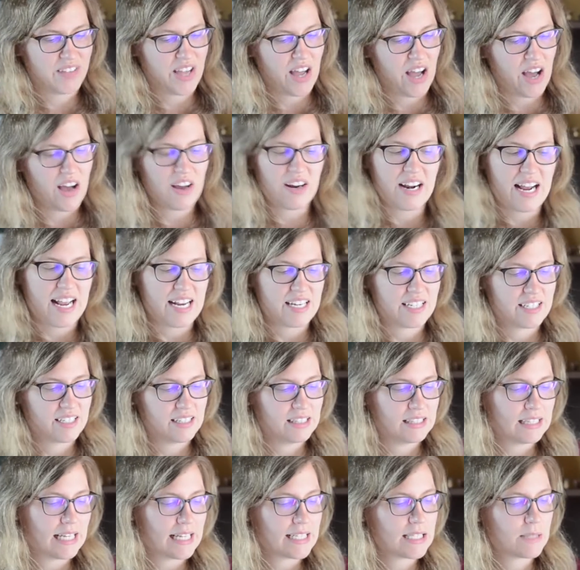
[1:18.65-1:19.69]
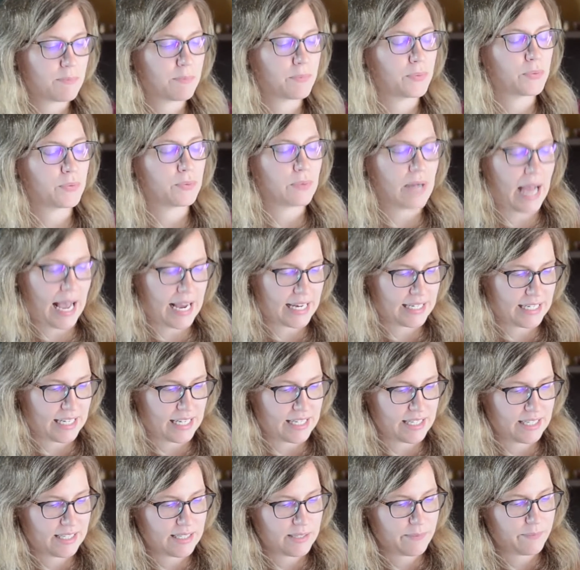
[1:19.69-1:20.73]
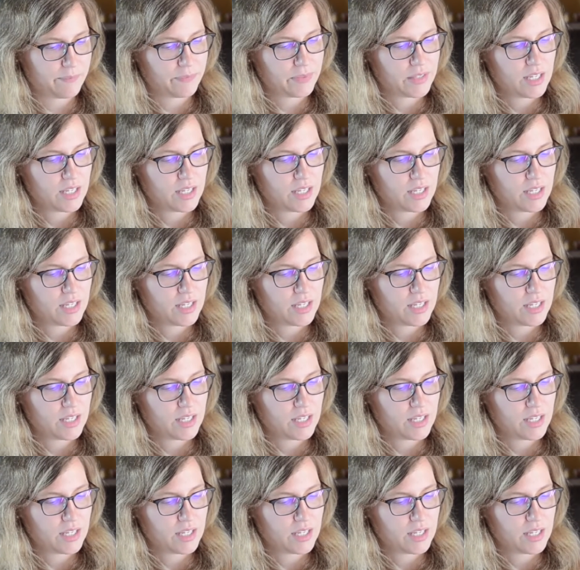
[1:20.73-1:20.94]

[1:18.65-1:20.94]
All right, let's practice.